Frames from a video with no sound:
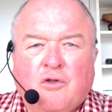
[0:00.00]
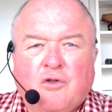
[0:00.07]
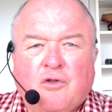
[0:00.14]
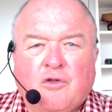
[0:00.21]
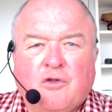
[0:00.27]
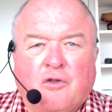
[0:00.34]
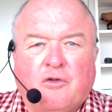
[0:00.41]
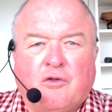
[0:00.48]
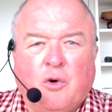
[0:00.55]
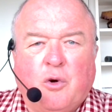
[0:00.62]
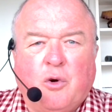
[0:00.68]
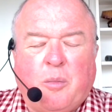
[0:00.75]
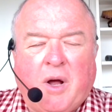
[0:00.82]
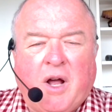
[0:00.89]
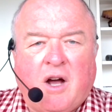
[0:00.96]
The fluid
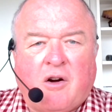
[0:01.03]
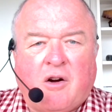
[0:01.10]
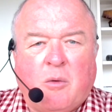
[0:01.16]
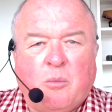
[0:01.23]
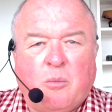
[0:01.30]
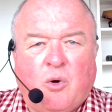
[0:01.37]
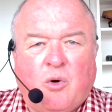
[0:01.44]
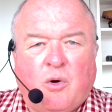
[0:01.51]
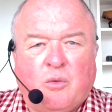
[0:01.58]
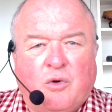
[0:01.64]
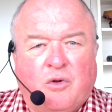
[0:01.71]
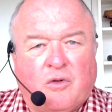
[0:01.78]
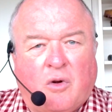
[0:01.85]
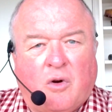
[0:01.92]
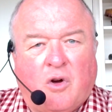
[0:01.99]
power on board
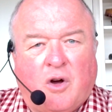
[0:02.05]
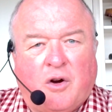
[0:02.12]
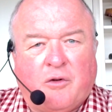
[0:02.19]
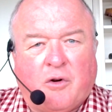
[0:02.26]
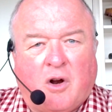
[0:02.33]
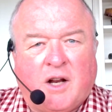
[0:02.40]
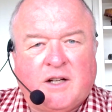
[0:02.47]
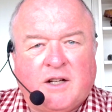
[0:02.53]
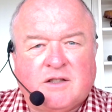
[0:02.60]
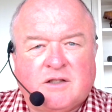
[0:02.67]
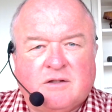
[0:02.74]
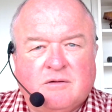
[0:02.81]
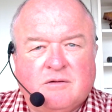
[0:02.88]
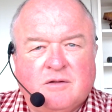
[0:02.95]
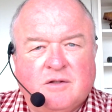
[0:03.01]
was all hydraulics.
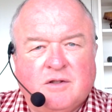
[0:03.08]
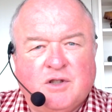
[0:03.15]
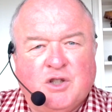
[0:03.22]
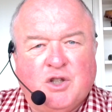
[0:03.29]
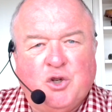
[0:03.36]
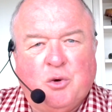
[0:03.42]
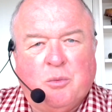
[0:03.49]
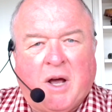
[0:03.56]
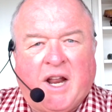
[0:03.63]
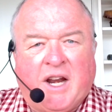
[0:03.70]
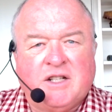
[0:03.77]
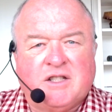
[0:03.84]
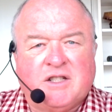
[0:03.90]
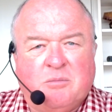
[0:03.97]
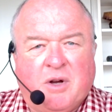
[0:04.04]
Pneumatics
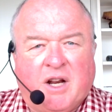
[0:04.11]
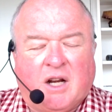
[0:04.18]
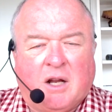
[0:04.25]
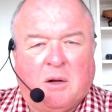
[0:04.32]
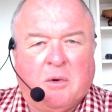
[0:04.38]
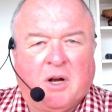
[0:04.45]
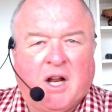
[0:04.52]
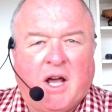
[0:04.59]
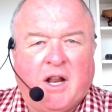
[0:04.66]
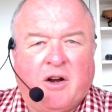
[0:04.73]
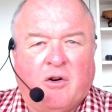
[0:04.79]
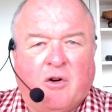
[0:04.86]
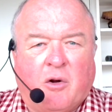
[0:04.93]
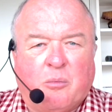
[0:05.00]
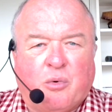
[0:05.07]
had been eliminated
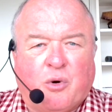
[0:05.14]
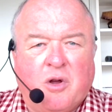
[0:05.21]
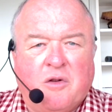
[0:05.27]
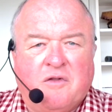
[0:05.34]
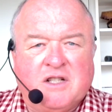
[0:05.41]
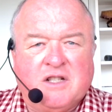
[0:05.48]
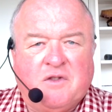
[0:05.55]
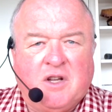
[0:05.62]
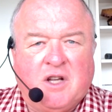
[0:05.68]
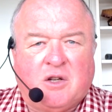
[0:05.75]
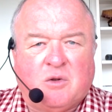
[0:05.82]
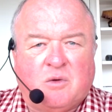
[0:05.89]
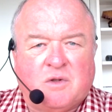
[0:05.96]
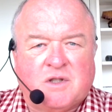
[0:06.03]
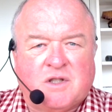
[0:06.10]
on previous
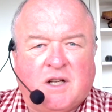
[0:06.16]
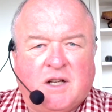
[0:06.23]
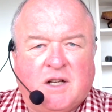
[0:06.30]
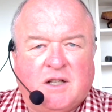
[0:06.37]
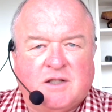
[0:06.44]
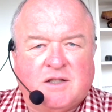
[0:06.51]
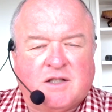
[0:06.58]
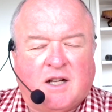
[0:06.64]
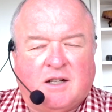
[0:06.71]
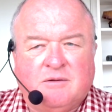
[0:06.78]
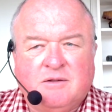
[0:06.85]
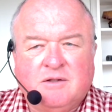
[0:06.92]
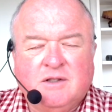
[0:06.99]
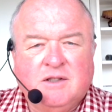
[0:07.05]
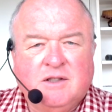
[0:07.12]
vehicles as
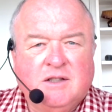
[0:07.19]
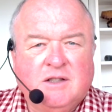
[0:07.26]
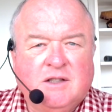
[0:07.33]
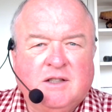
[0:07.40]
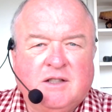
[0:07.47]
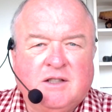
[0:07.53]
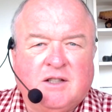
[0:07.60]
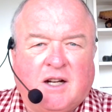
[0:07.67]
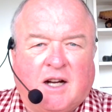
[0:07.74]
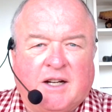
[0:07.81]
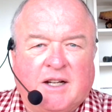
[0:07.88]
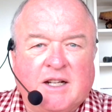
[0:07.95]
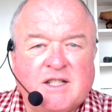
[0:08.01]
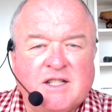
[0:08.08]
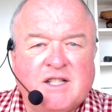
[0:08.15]

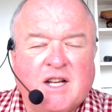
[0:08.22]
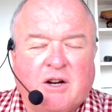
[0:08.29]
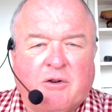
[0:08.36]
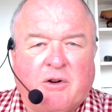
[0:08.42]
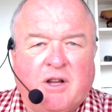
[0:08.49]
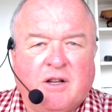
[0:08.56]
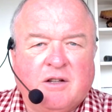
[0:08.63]
unnecessary.